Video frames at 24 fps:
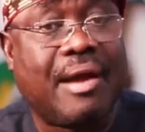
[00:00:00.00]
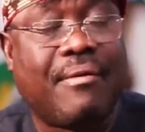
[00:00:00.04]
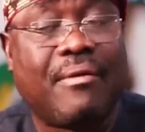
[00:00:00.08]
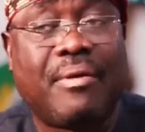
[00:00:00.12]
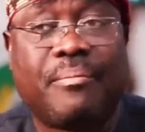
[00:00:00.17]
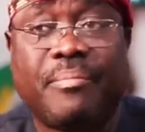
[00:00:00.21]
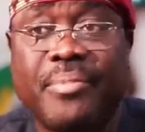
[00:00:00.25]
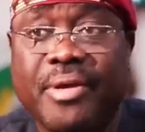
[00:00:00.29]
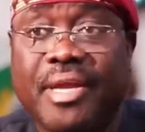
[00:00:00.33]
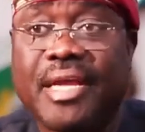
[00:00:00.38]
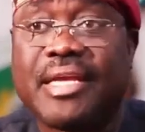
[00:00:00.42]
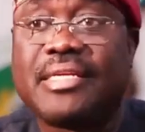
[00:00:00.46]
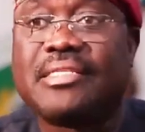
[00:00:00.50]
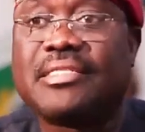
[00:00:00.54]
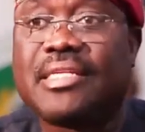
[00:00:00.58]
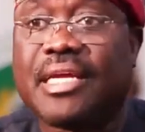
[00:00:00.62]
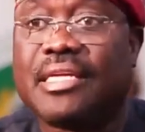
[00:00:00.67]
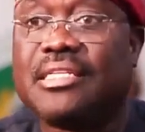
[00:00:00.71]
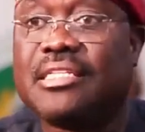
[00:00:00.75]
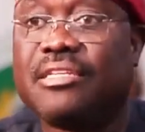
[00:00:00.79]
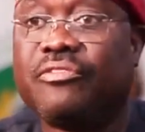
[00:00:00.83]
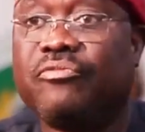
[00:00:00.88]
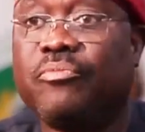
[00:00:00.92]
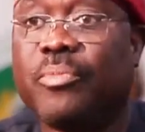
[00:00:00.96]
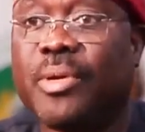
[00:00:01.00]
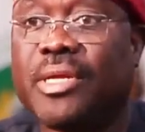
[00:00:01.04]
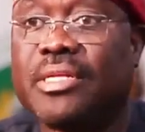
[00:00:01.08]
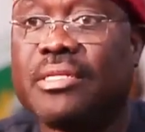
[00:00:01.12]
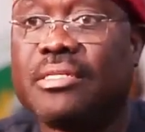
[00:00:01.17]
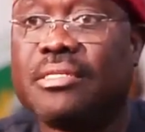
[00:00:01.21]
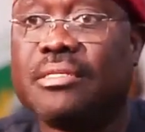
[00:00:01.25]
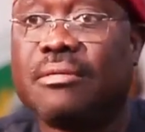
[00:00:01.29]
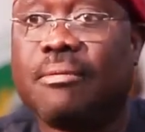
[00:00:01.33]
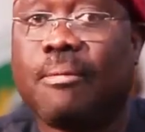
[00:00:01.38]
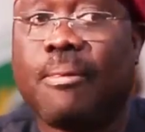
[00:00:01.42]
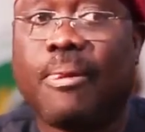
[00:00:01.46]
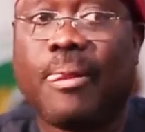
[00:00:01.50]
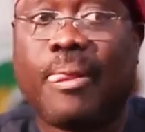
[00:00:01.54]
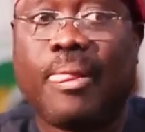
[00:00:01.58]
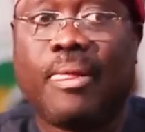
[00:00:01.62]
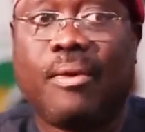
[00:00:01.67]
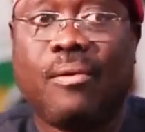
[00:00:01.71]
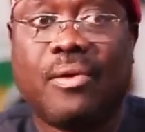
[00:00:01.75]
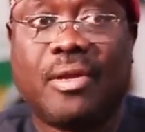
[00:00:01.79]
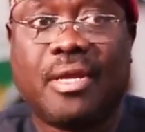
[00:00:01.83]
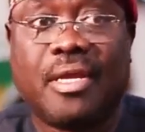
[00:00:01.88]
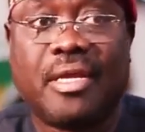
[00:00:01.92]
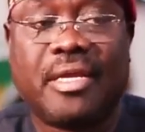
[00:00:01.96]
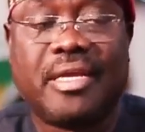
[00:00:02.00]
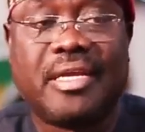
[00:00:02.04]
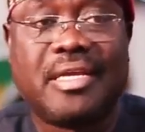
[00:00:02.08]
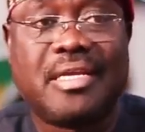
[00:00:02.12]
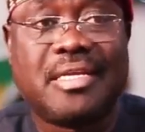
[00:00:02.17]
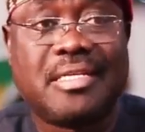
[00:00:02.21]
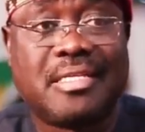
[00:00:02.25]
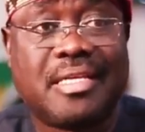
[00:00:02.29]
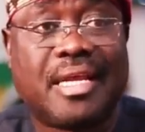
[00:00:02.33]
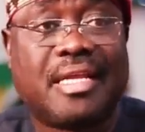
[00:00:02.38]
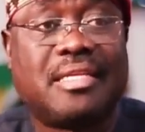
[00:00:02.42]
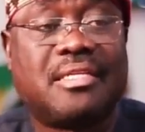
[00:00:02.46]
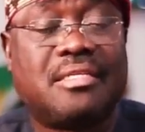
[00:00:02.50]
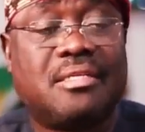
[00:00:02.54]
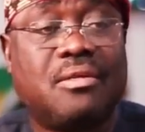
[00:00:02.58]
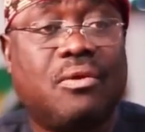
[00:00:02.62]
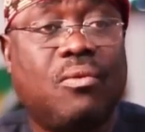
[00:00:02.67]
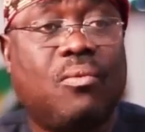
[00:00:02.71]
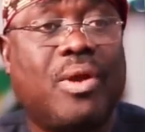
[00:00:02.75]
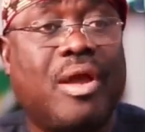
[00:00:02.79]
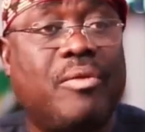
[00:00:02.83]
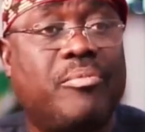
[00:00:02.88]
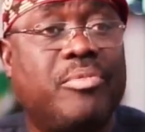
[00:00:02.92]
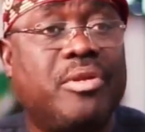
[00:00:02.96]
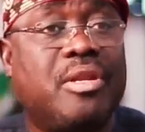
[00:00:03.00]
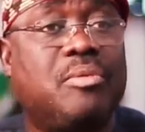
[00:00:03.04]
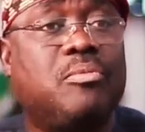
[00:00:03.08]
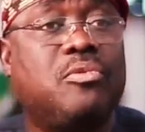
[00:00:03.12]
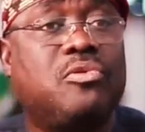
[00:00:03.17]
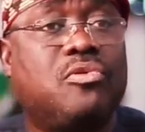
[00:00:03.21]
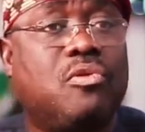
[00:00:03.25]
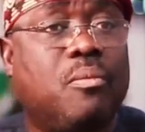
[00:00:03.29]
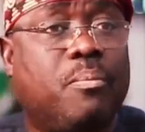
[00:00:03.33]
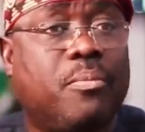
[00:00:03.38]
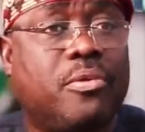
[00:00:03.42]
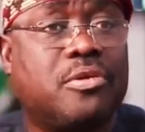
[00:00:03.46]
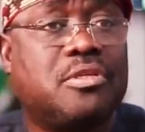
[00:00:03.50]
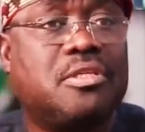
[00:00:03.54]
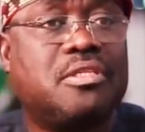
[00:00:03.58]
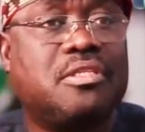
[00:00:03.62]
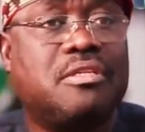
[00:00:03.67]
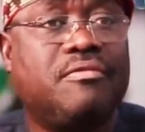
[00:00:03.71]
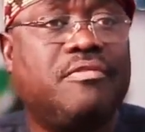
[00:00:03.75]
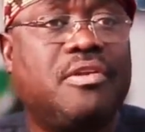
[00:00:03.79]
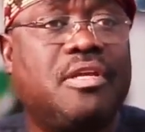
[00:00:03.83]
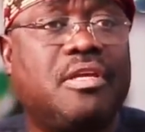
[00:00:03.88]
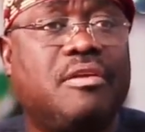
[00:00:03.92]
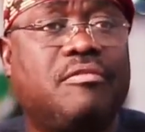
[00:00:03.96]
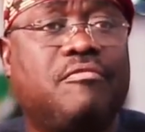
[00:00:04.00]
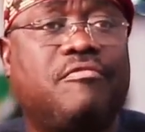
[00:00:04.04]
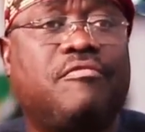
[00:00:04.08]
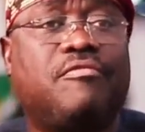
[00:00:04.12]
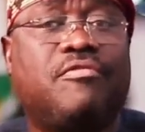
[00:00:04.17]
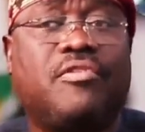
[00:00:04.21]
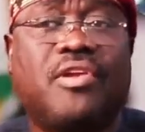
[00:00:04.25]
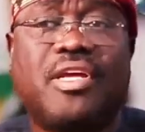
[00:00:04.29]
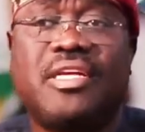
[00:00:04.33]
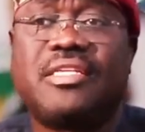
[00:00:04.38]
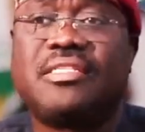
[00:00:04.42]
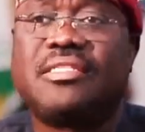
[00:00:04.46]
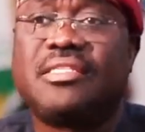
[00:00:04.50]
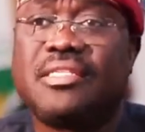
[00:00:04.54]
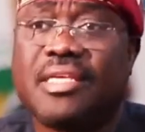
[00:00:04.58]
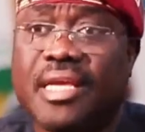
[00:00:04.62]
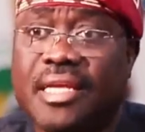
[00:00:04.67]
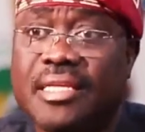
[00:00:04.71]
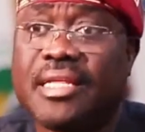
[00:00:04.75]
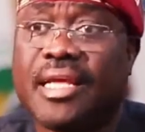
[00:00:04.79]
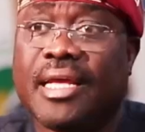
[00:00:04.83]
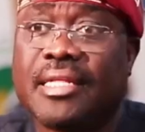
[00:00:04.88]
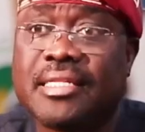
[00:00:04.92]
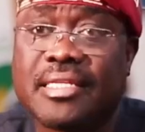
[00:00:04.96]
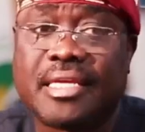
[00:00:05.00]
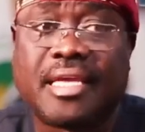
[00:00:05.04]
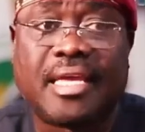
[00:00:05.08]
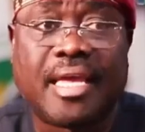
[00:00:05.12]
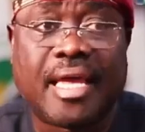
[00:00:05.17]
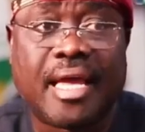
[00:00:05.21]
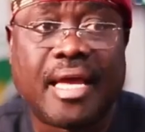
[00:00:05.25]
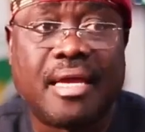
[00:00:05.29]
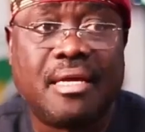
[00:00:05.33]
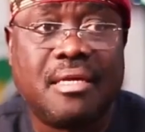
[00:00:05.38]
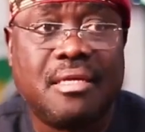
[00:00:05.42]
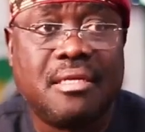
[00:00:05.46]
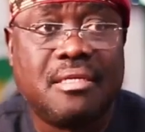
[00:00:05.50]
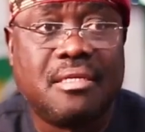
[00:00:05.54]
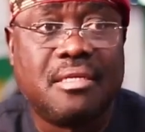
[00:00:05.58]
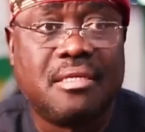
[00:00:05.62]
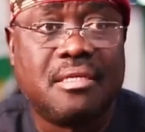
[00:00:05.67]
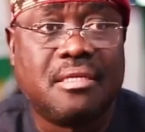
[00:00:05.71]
our biggest achievement, okay, is that we have been able to positively influence the healthcare